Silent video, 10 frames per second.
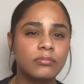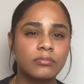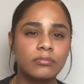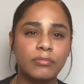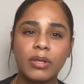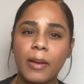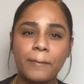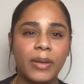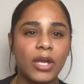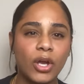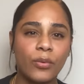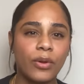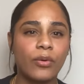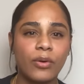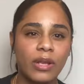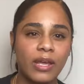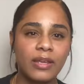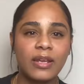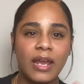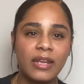plumping going on, like
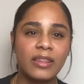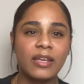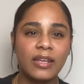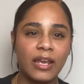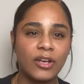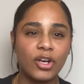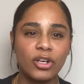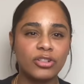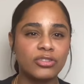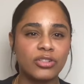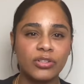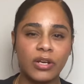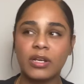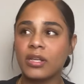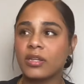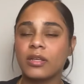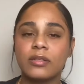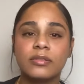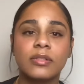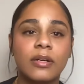anything that hurts or anything,
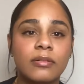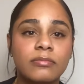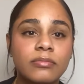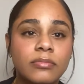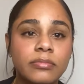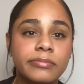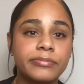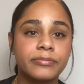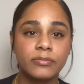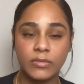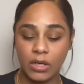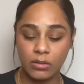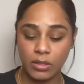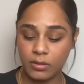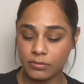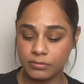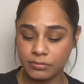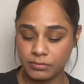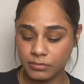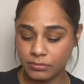so I don't know.
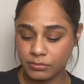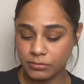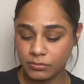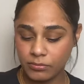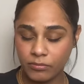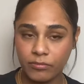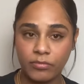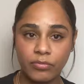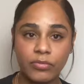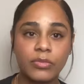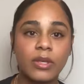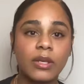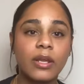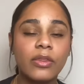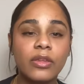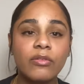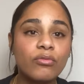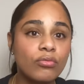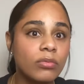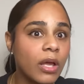And then
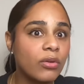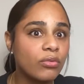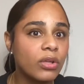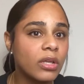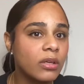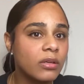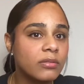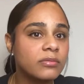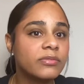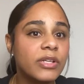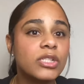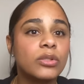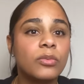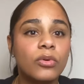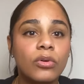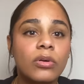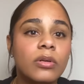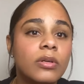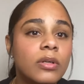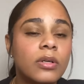nothing like really visible,
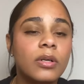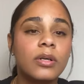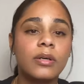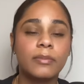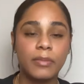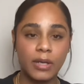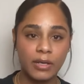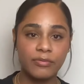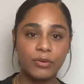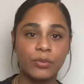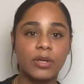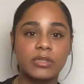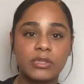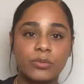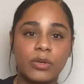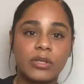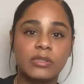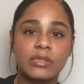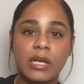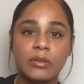but if it works, it works.
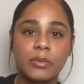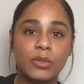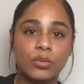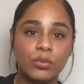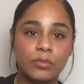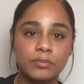That'll be cool.